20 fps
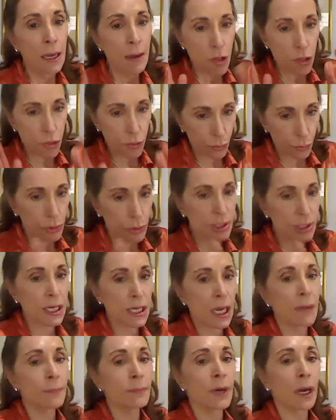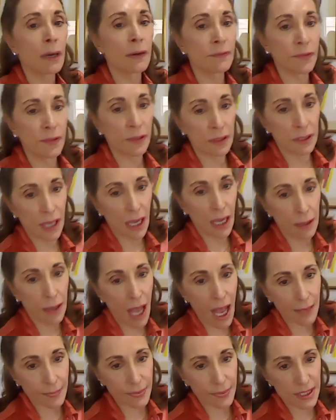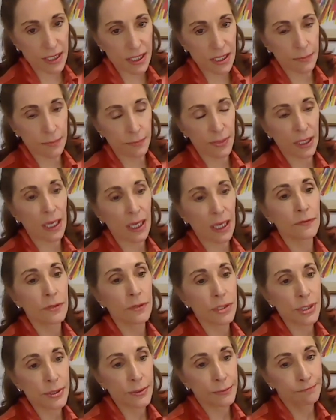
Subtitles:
through some of the habits and behaviors.